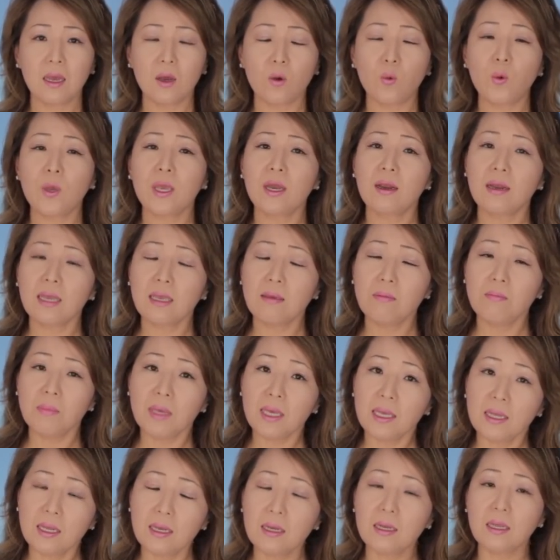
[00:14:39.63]
we are
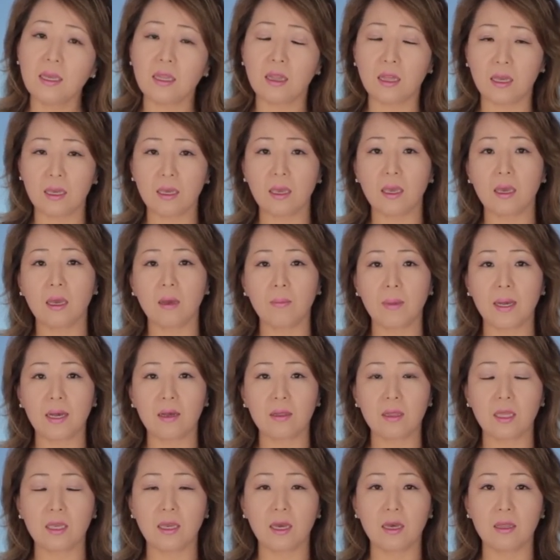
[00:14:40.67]
immediately thinking
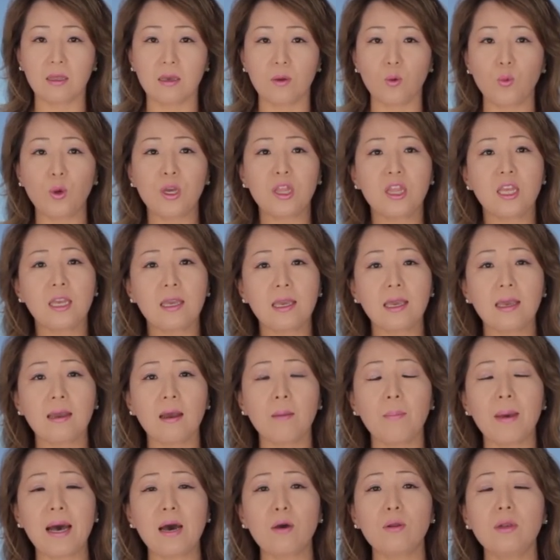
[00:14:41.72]
about the other. We're thinking
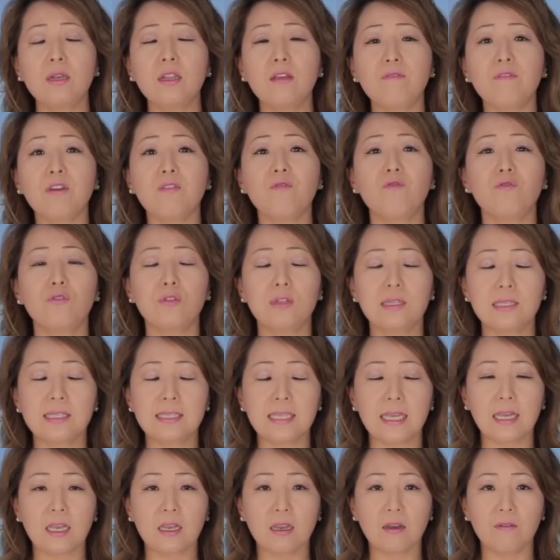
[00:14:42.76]
about living for the
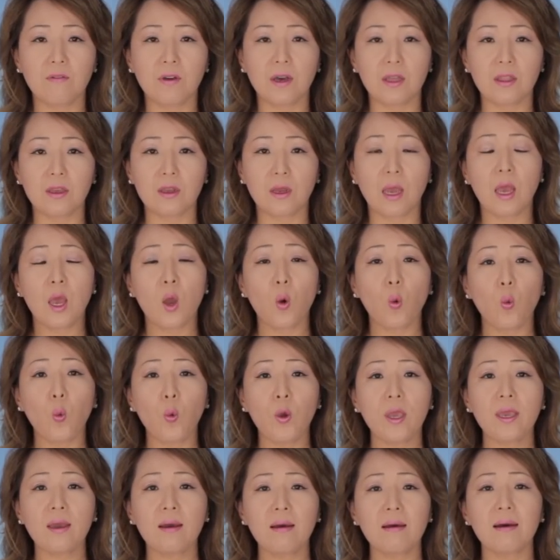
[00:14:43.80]
sake of other.
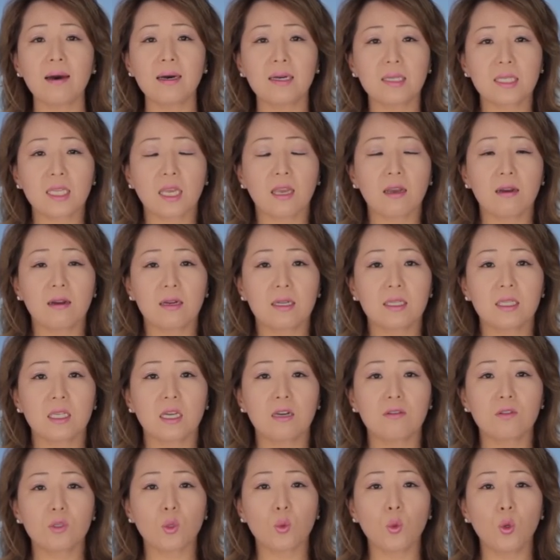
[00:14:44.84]
We are asking
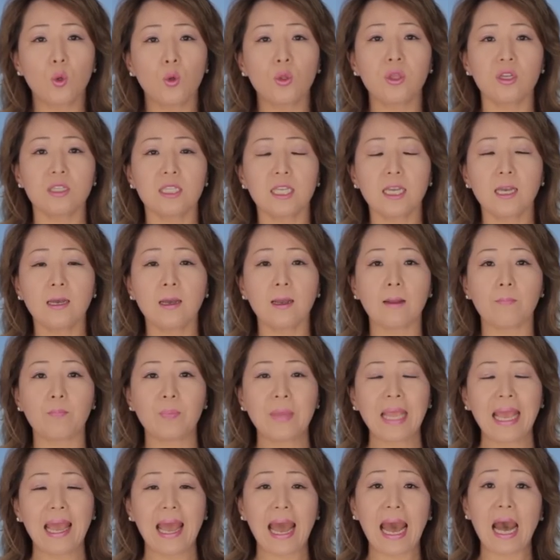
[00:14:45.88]
ourselves all the time,
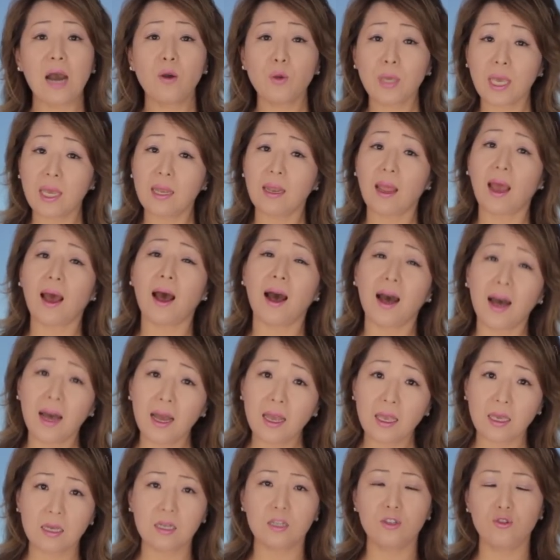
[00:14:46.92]
how can
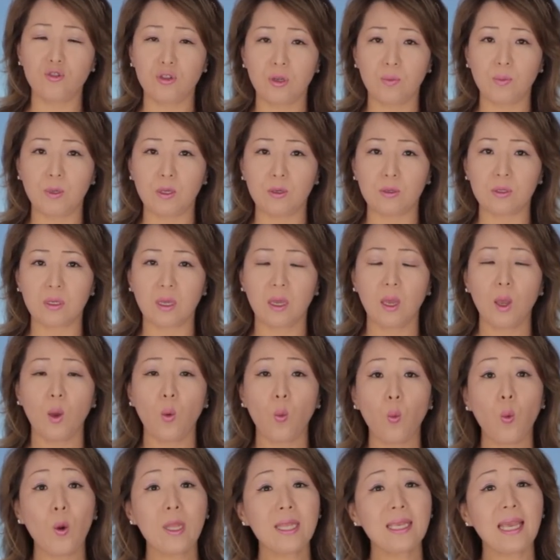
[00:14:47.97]
I contribute?
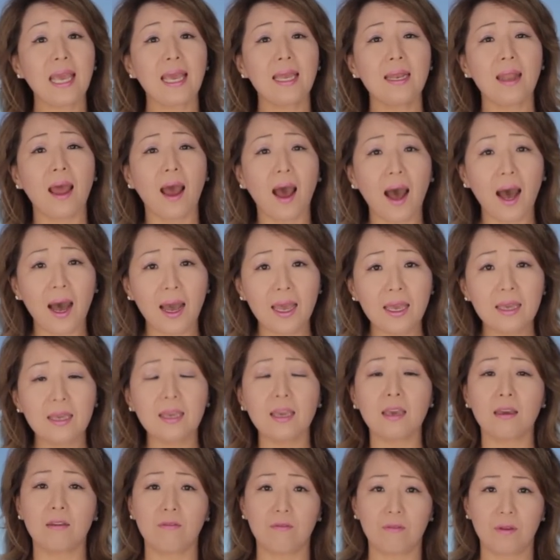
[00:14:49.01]
What can I
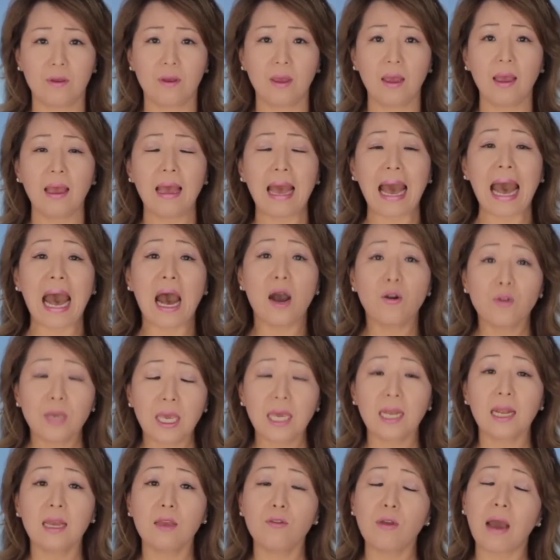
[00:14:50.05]
give? How
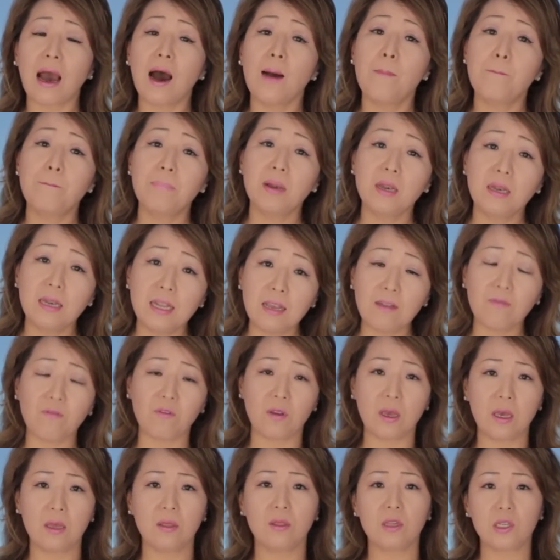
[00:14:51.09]
can I
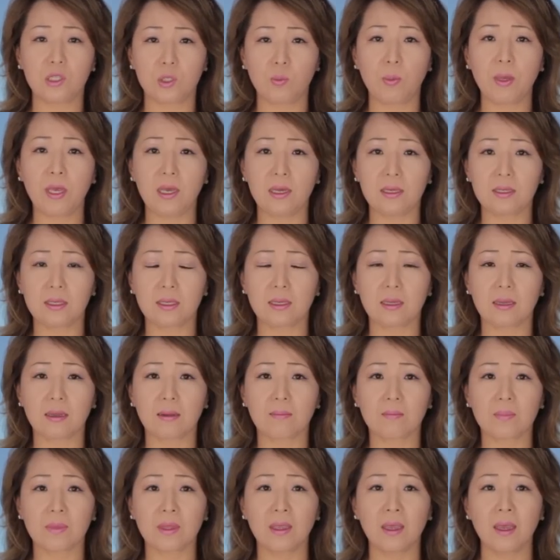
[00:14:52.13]
uplift this person?
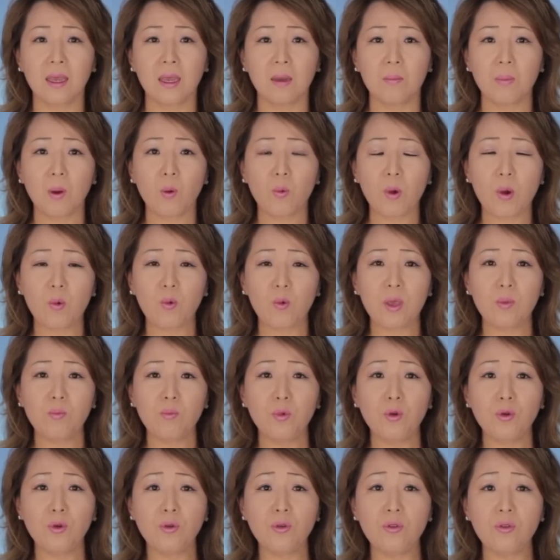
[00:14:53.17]
But when we
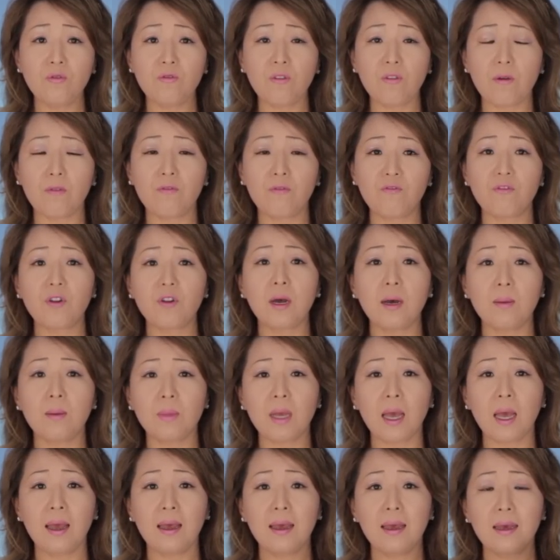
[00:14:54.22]
move
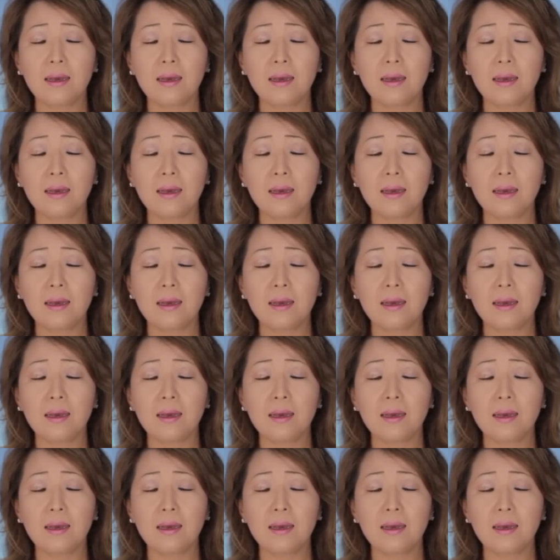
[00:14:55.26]
from